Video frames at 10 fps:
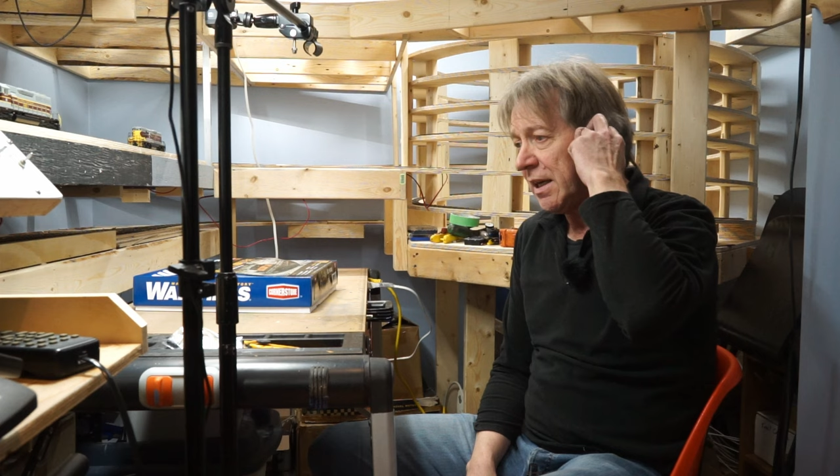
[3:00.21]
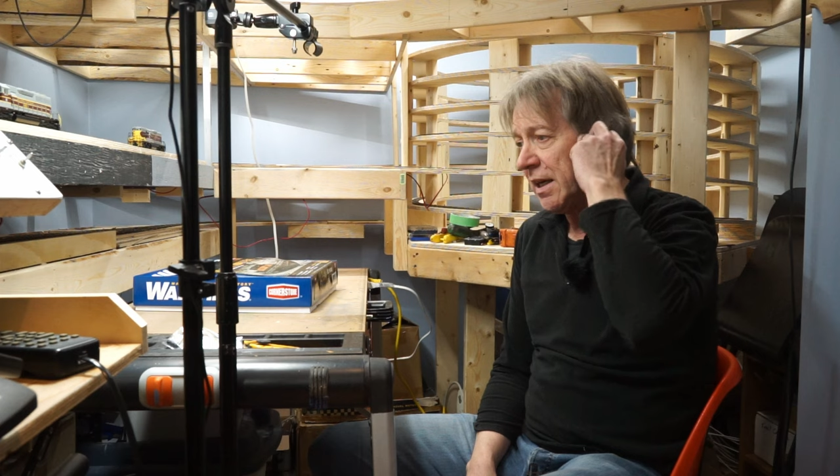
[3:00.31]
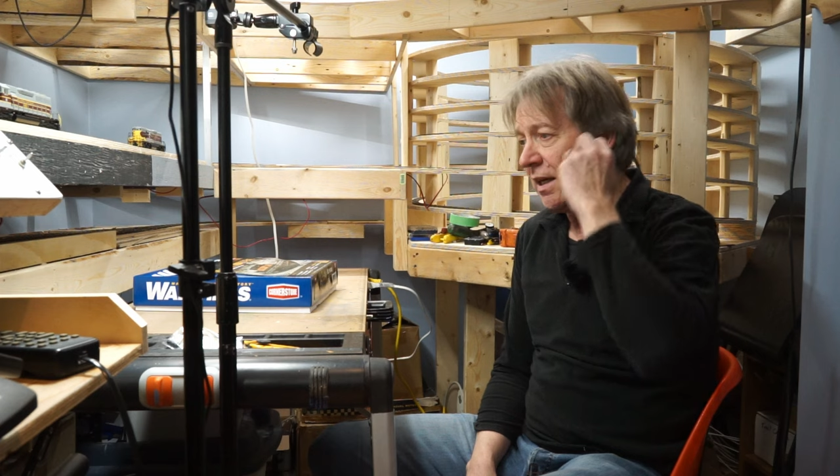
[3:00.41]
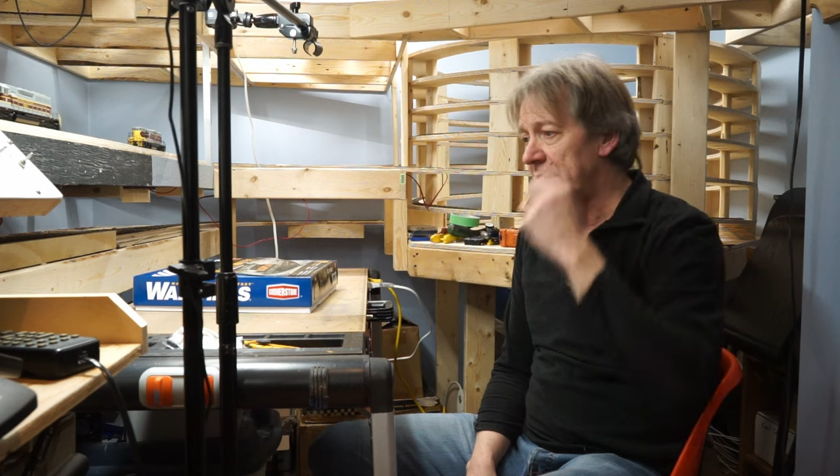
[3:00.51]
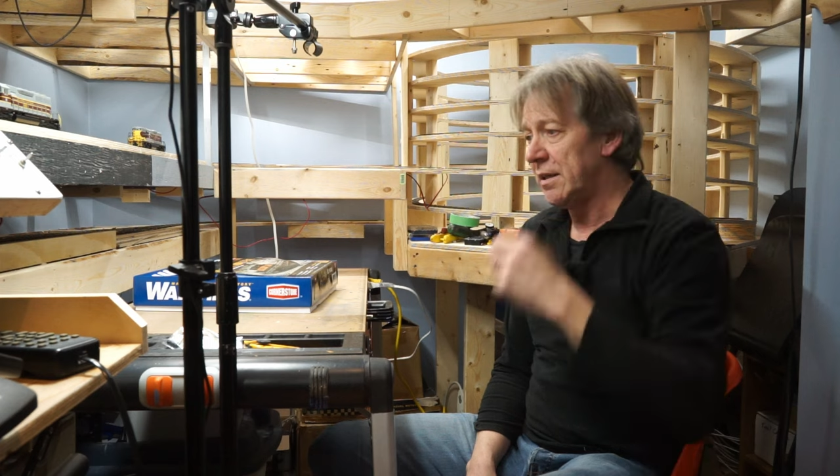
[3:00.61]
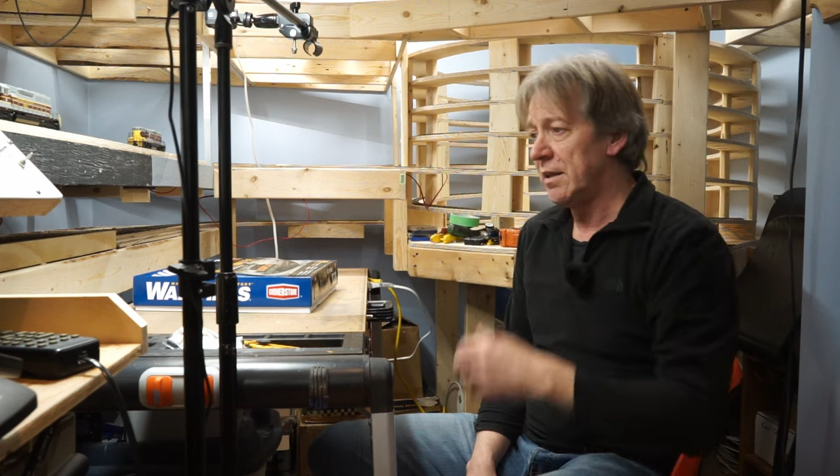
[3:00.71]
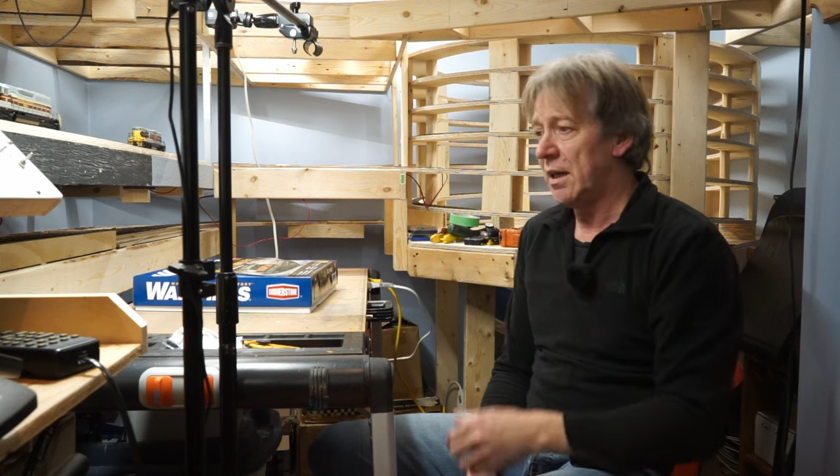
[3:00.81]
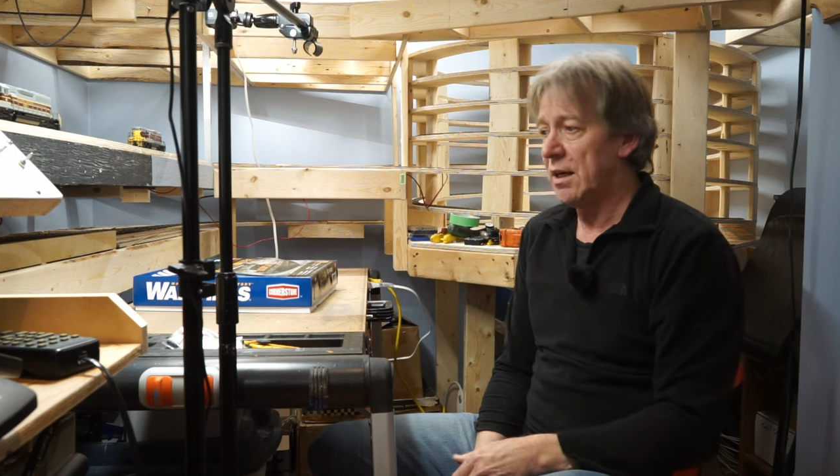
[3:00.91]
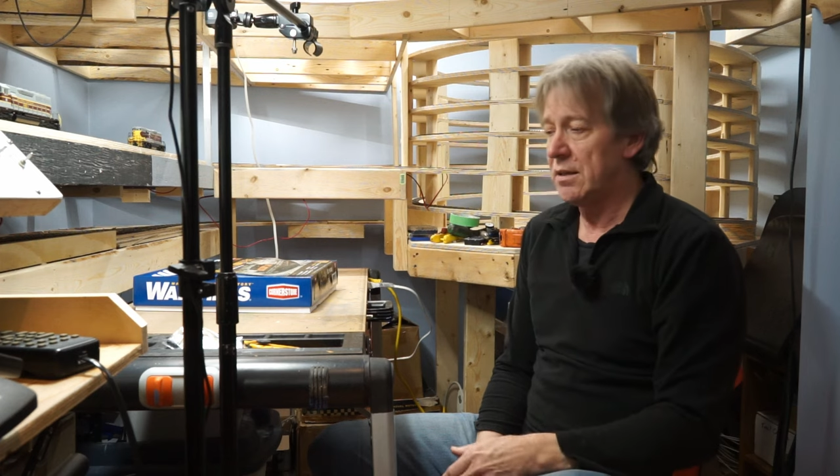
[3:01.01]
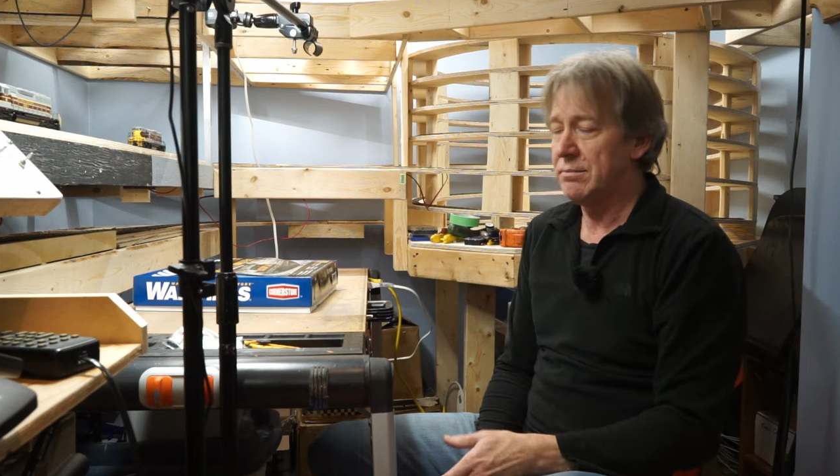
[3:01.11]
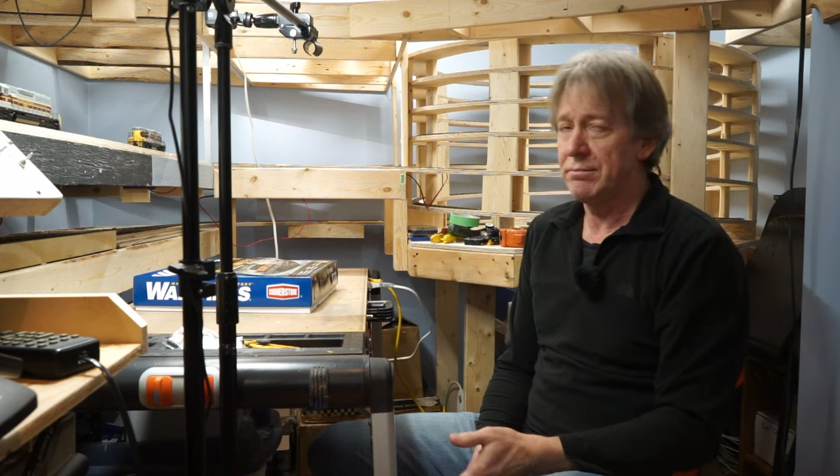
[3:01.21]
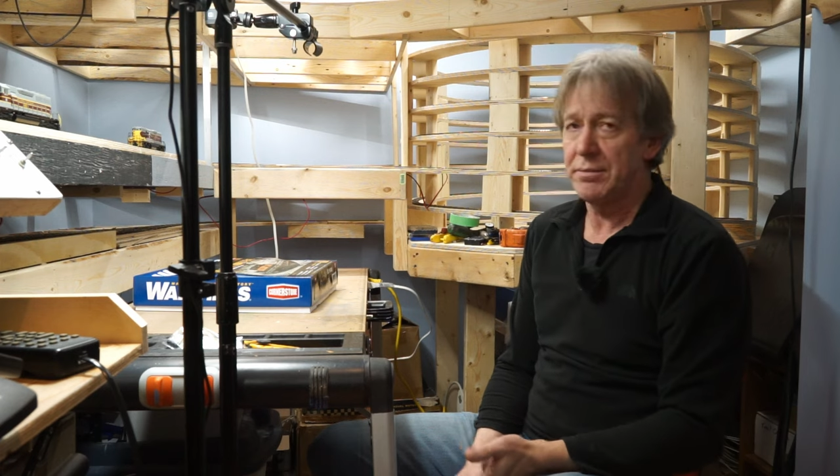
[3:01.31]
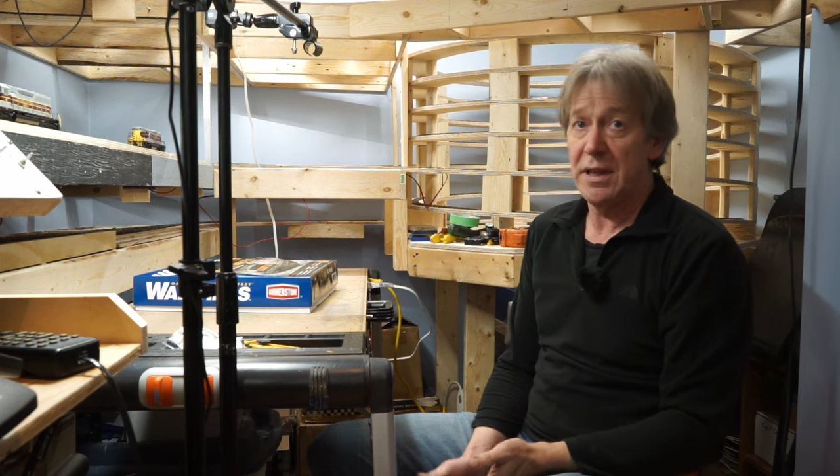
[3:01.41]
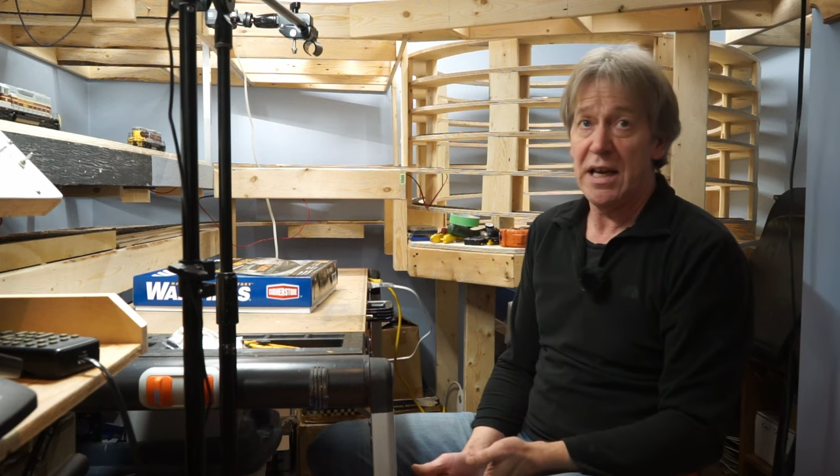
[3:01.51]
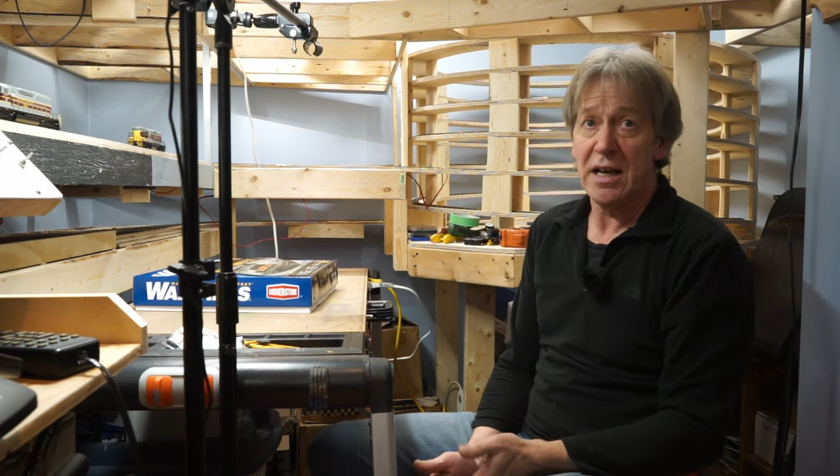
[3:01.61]
And uh,
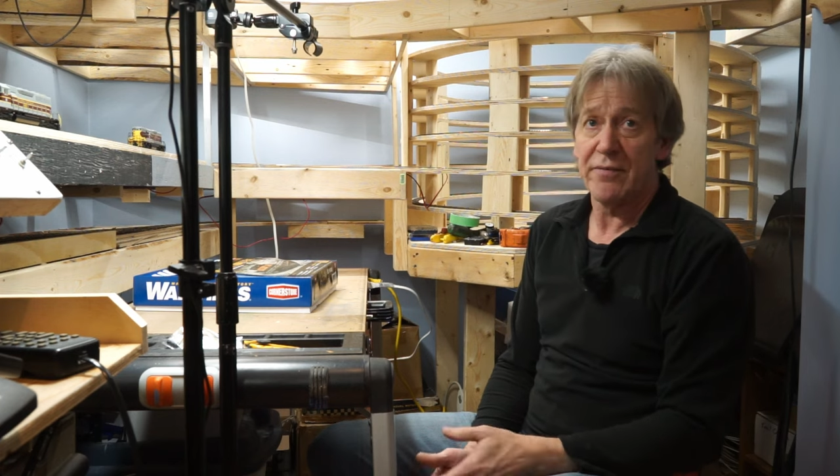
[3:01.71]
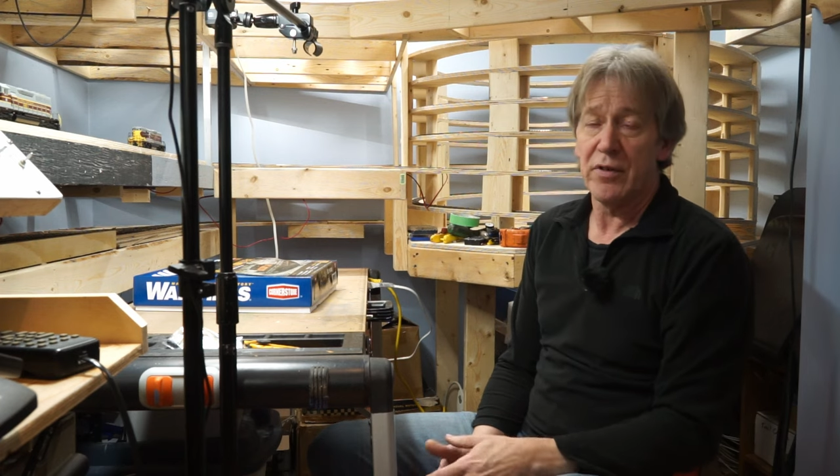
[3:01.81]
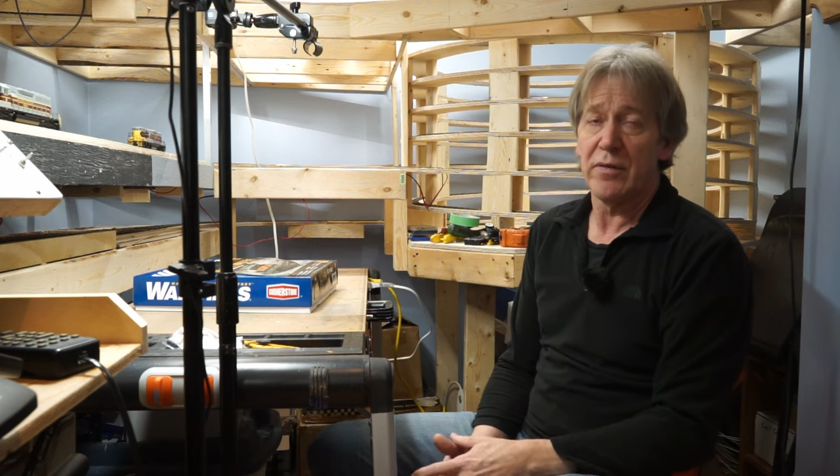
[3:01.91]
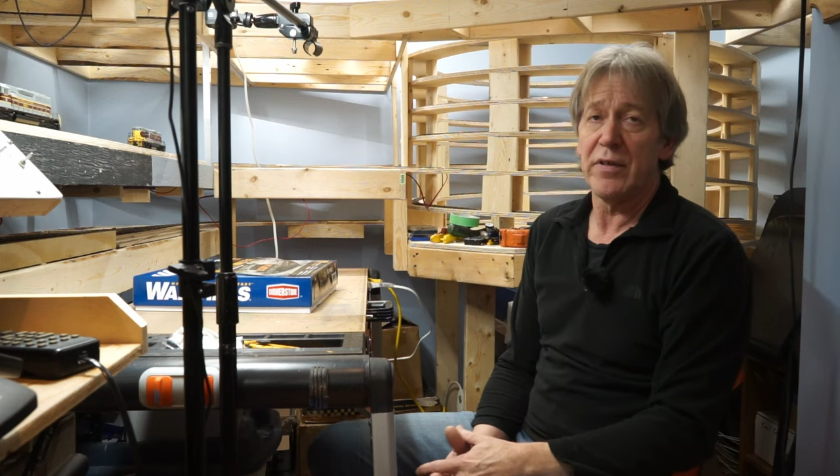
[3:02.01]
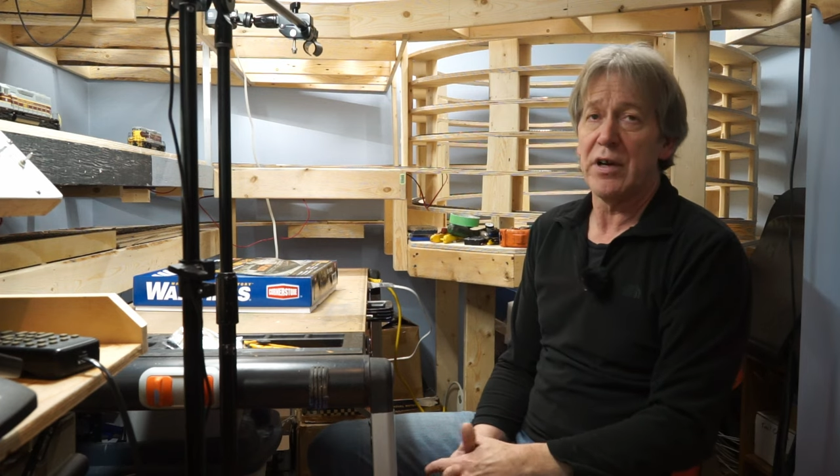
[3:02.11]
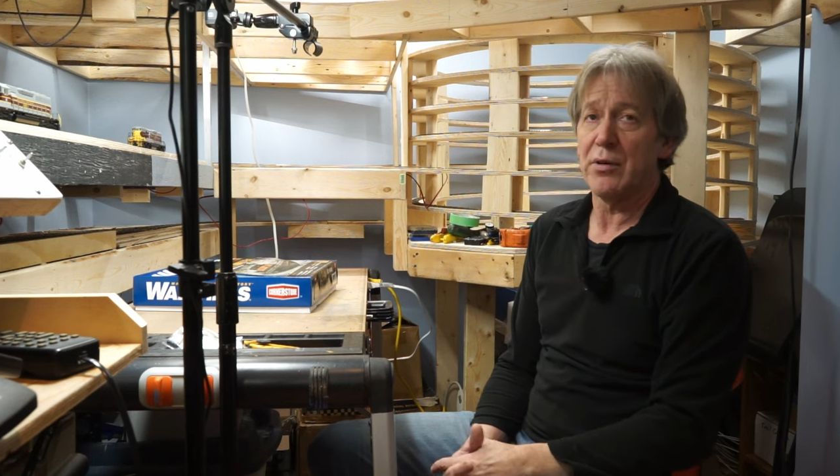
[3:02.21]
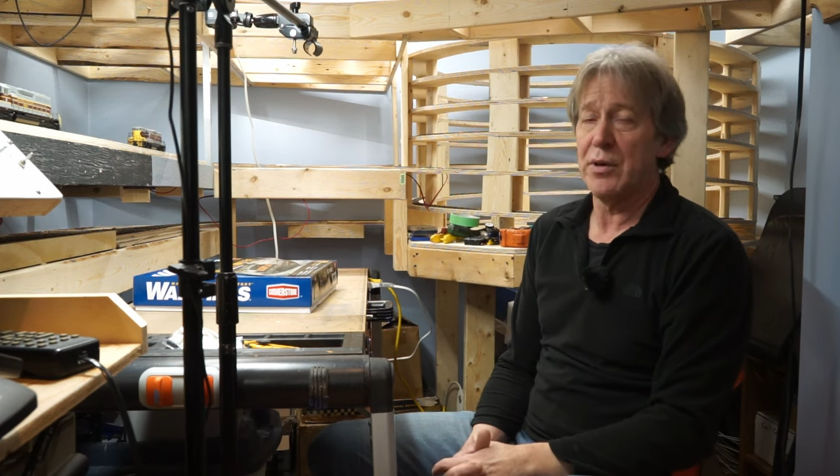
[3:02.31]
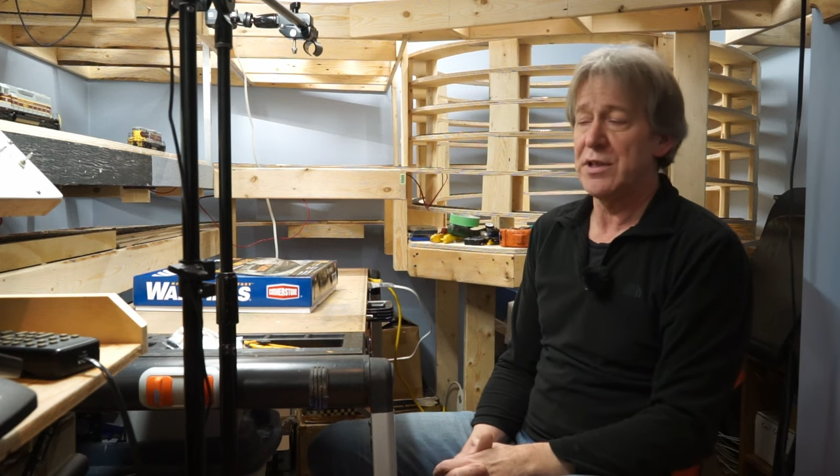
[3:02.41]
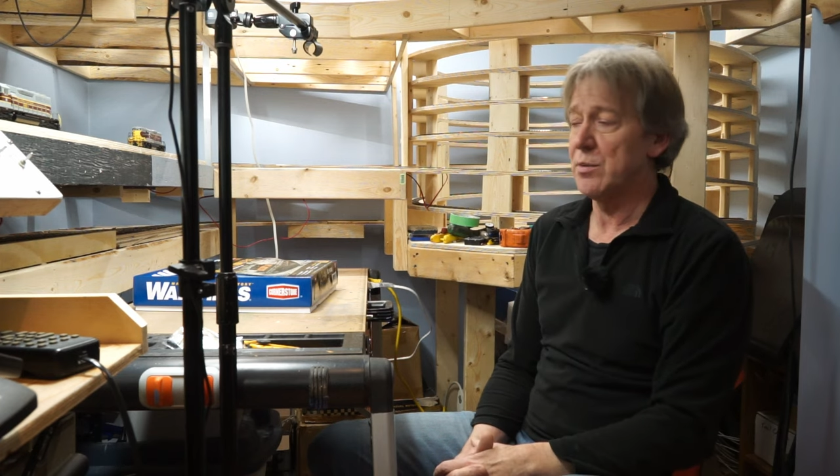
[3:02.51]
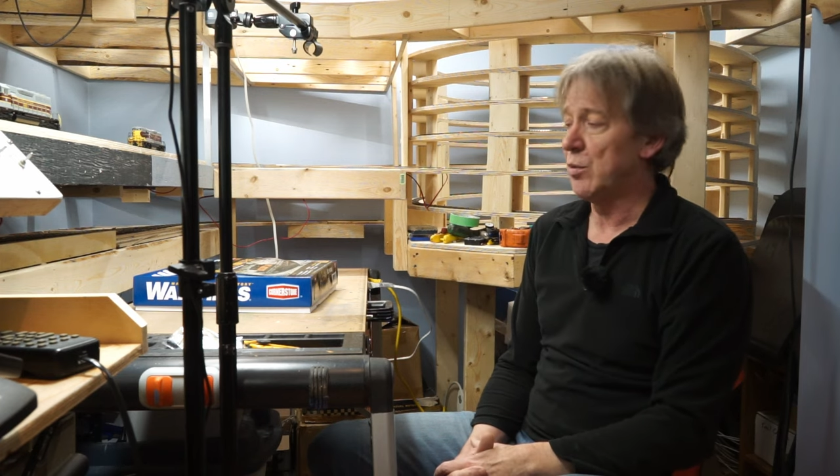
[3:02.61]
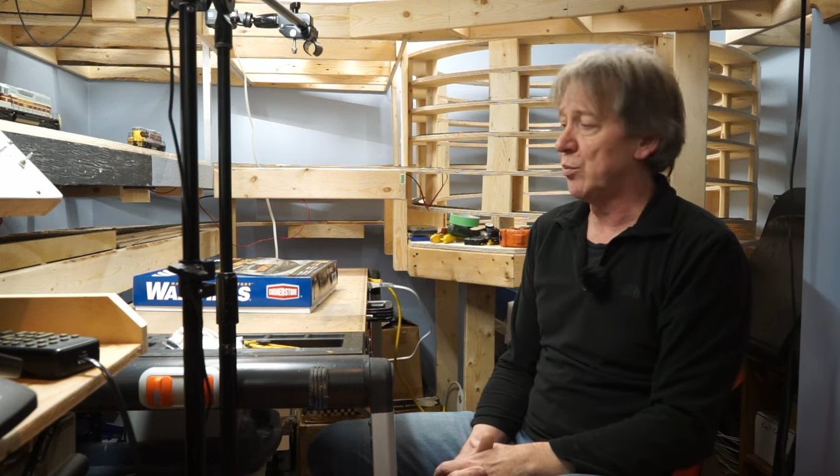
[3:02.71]
they had it for a very reasonable